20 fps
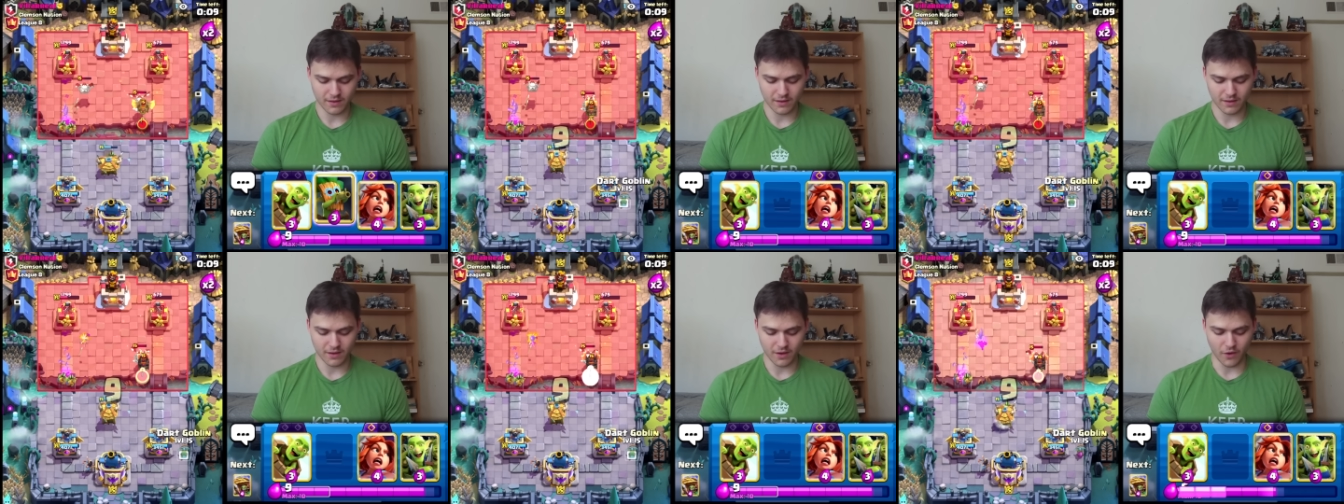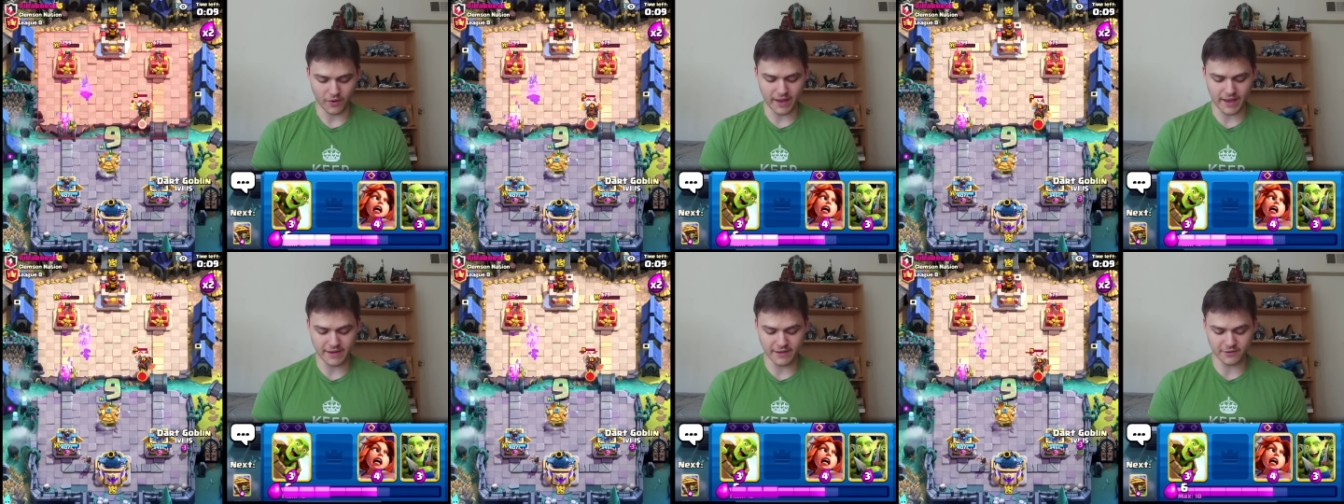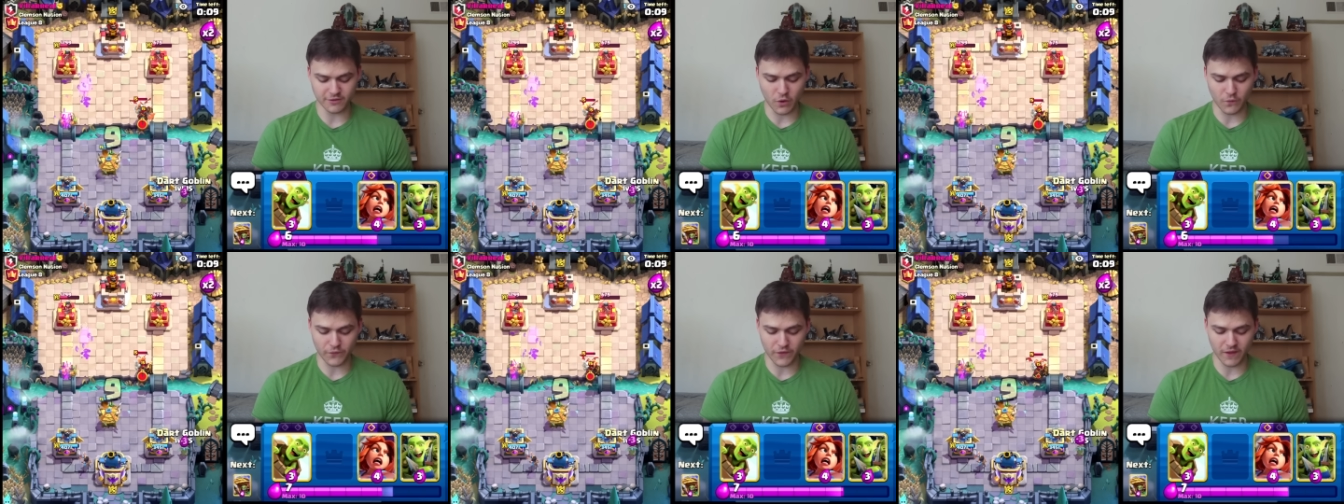Okay, he
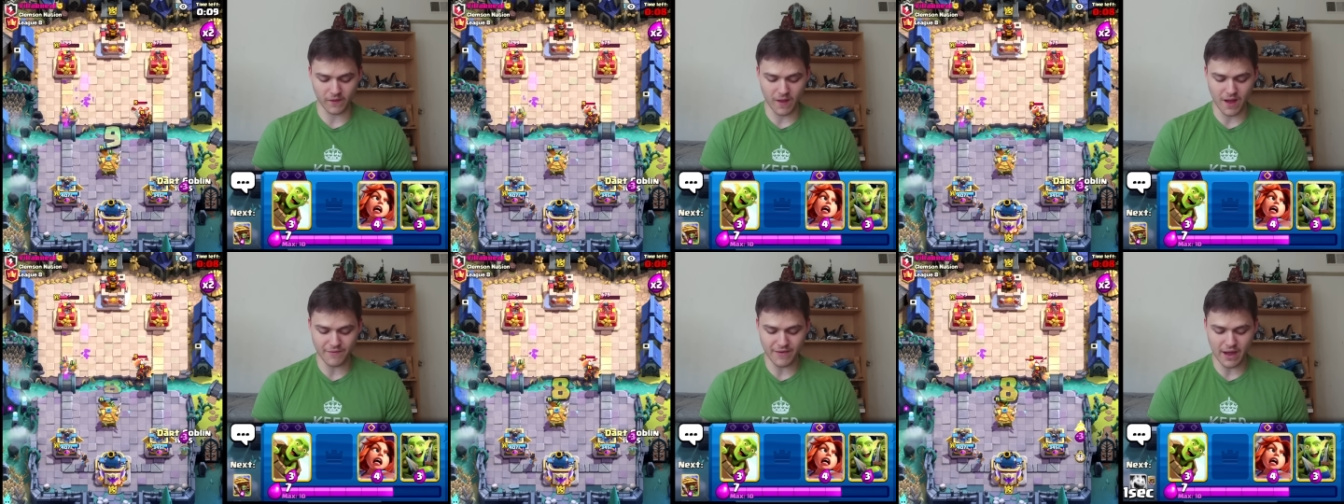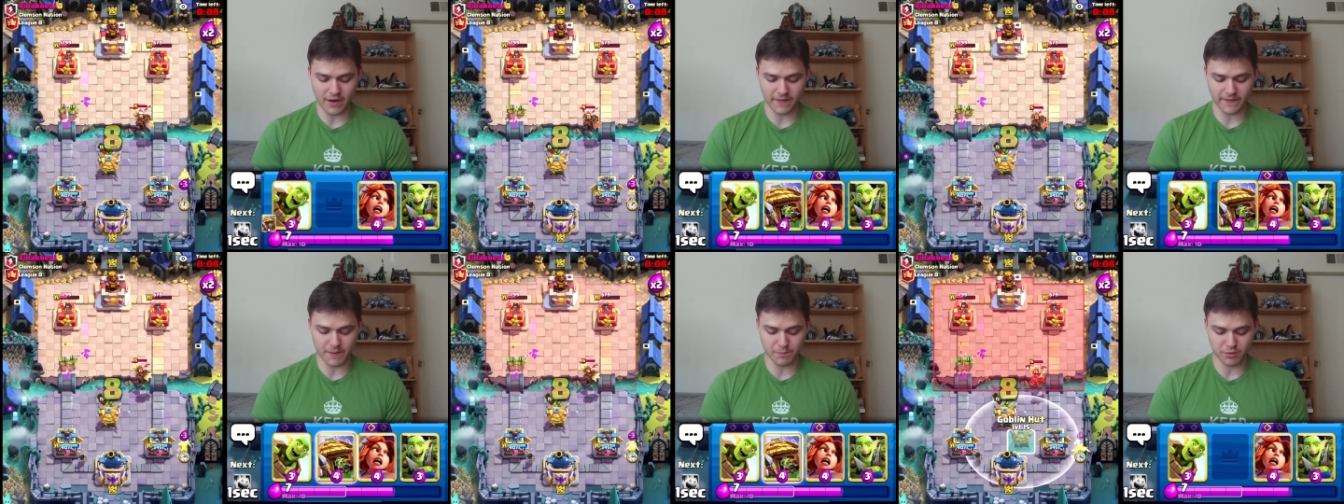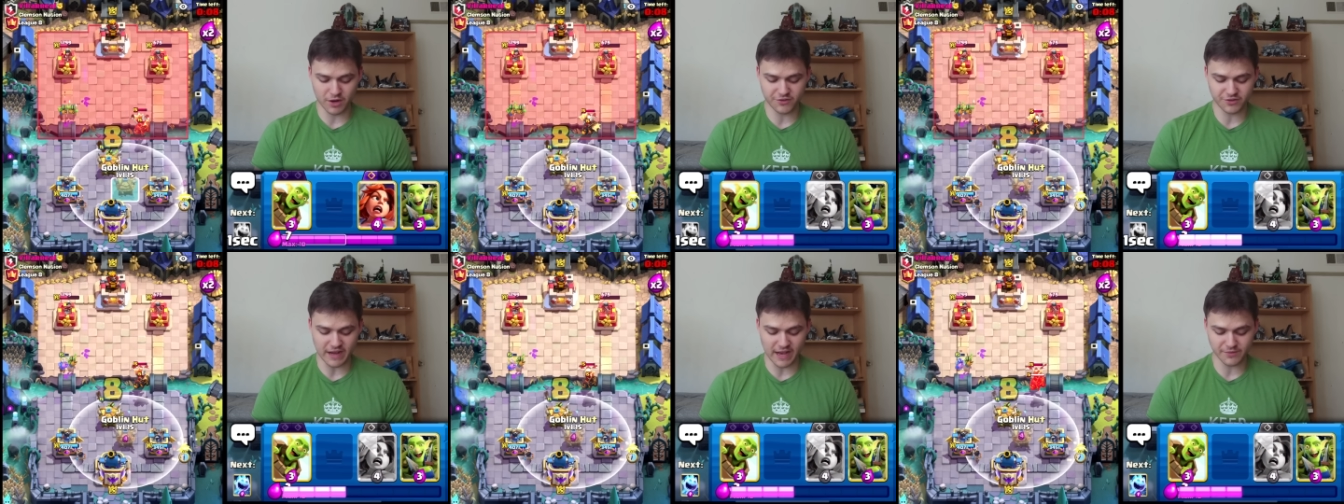does go for the Lava Hound at the
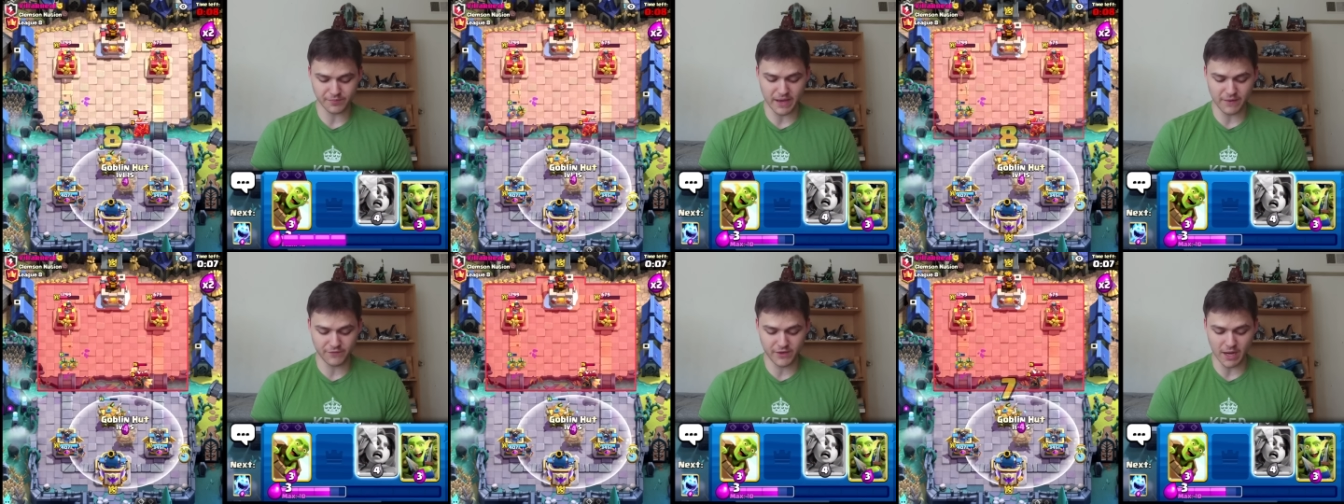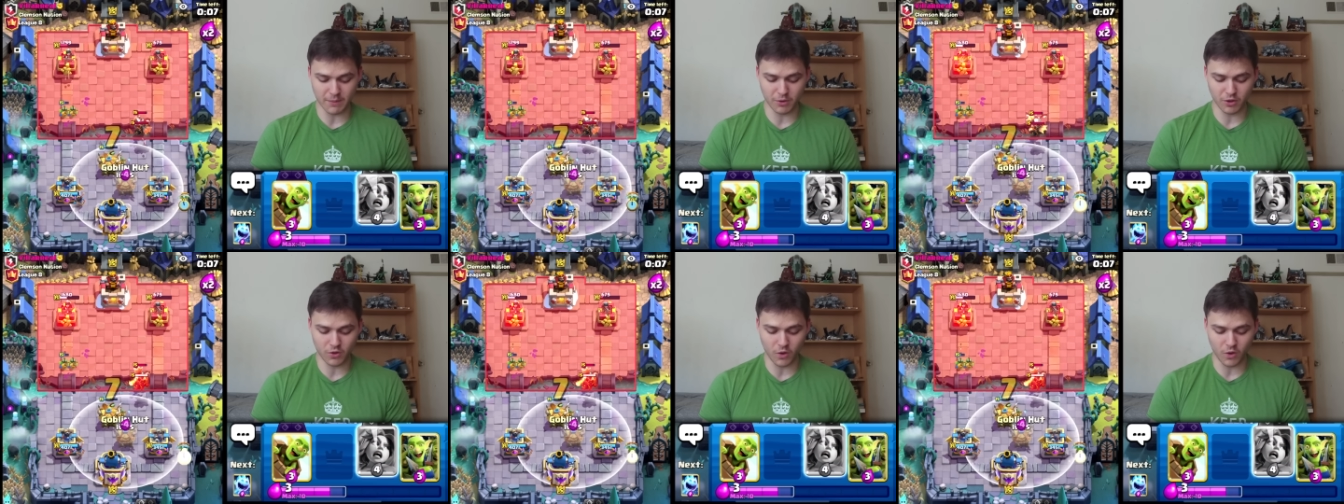bridge, guys. We have double